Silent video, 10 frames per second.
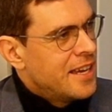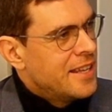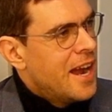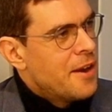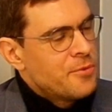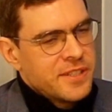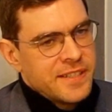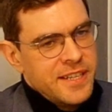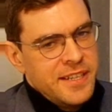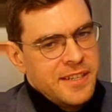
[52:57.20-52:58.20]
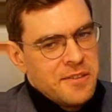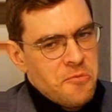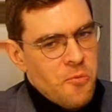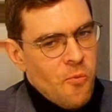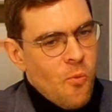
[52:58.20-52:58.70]
yeah, I would say
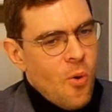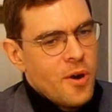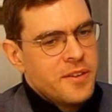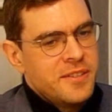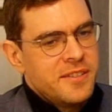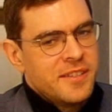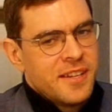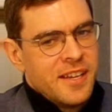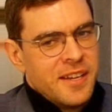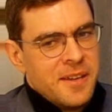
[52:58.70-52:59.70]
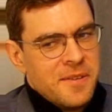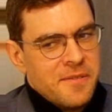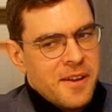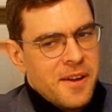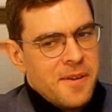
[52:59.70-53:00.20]
one
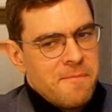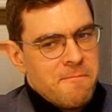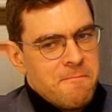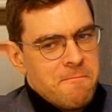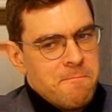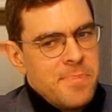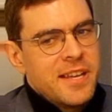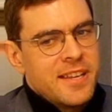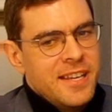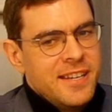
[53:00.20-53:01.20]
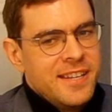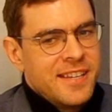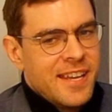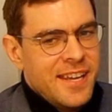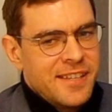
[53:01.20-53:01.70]
big
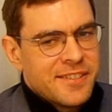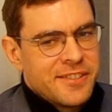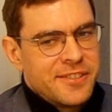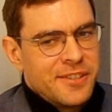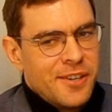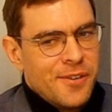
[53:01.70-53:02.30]
indicator